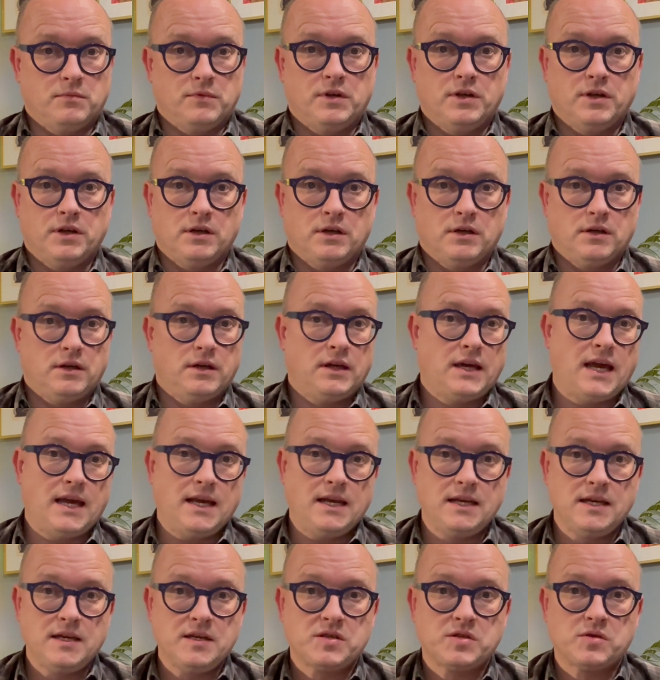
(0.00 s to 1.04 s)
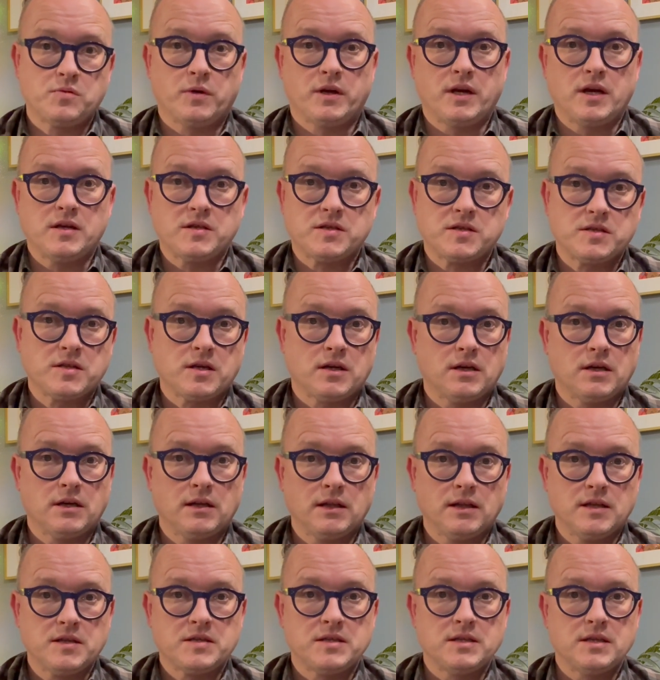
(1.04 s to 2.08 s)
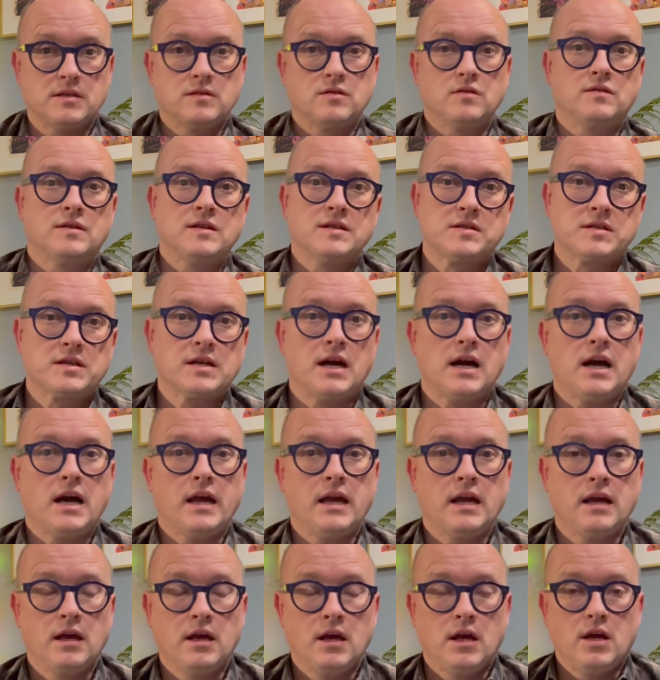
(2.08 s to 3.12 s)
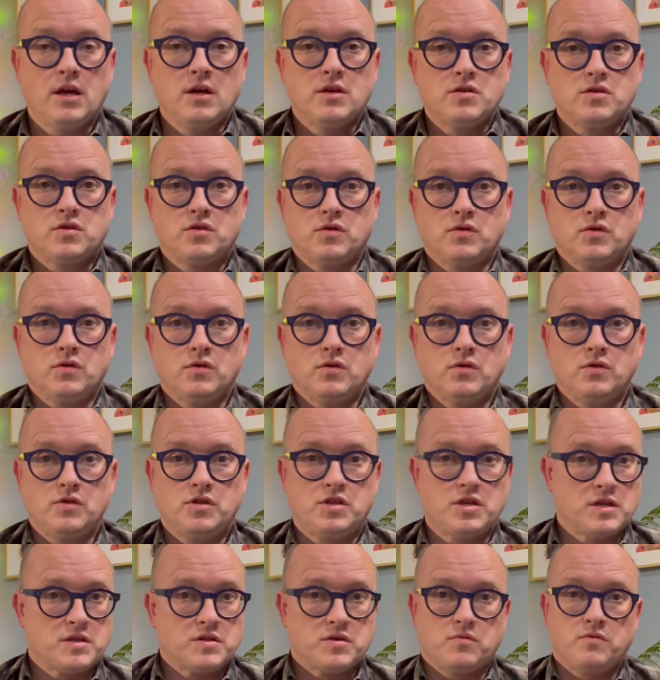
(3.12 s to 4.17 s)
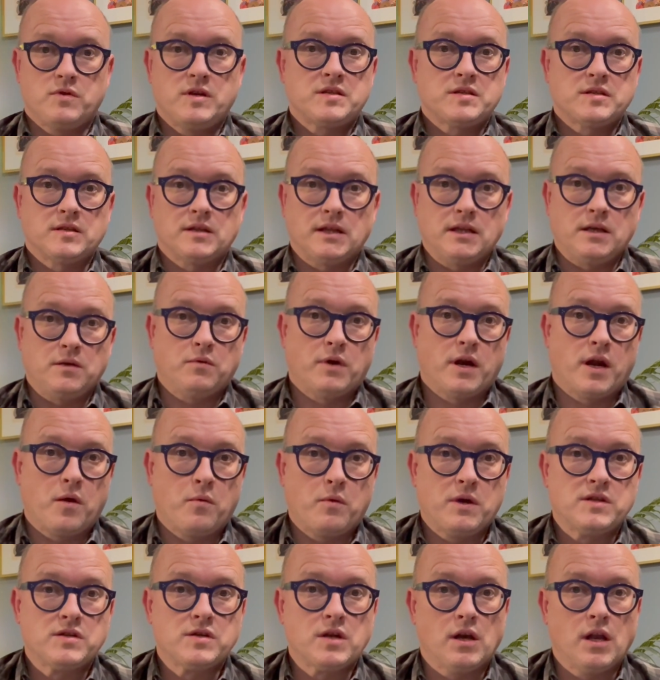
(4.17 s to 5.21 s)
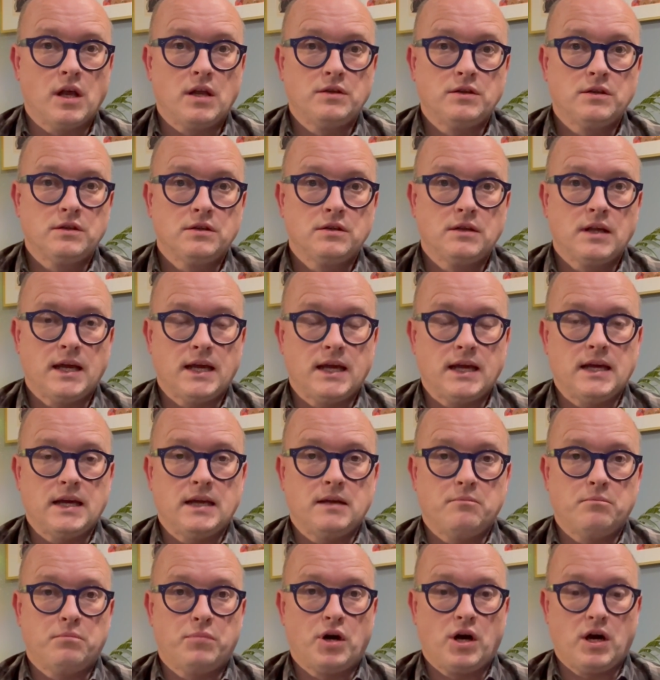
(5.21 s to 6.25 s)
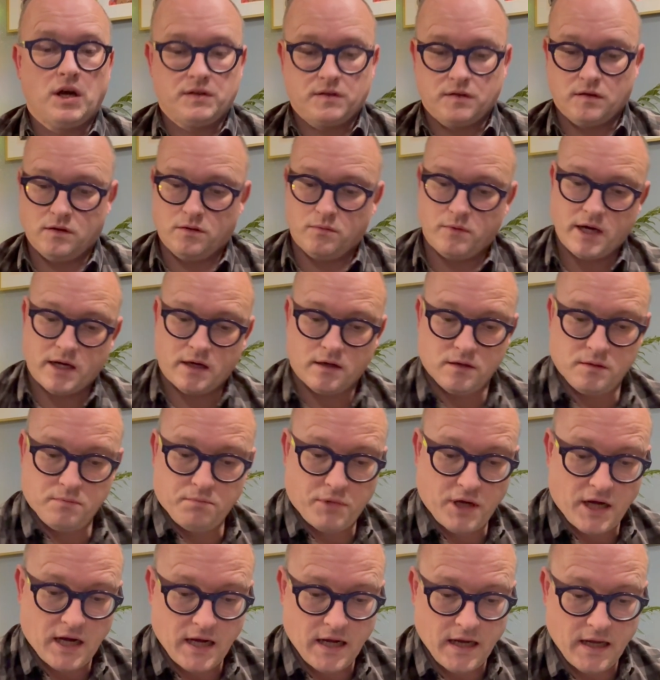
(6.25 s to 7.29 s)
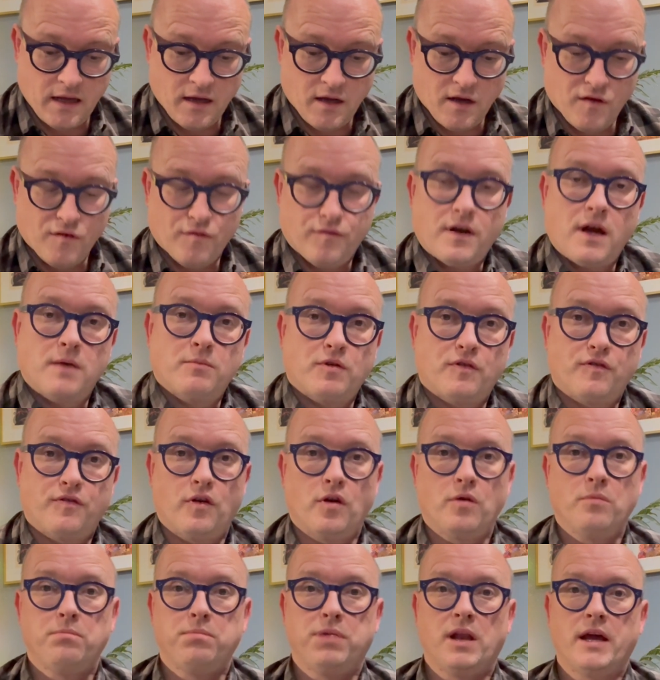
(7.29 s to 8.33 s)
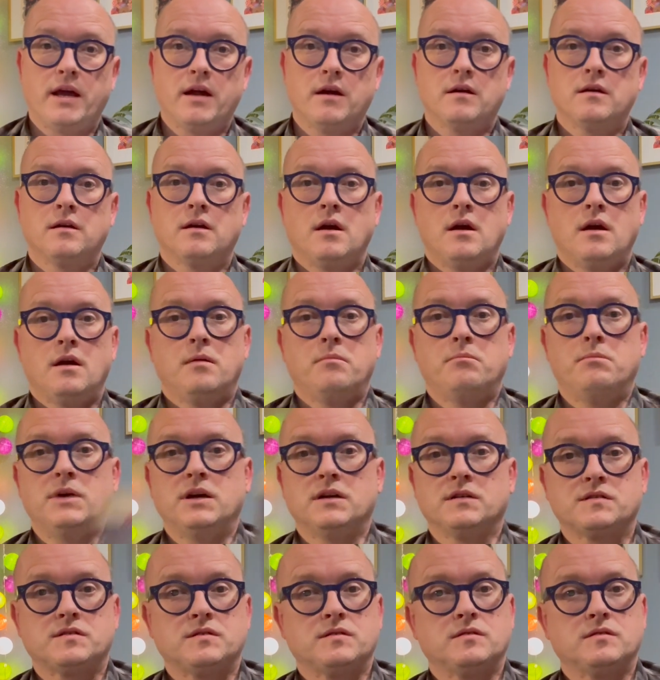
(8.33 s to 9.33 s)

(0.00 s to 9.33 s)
the 80s when I started listening to this guy to just recently when I went to London and bought a record by vibraphone player Milt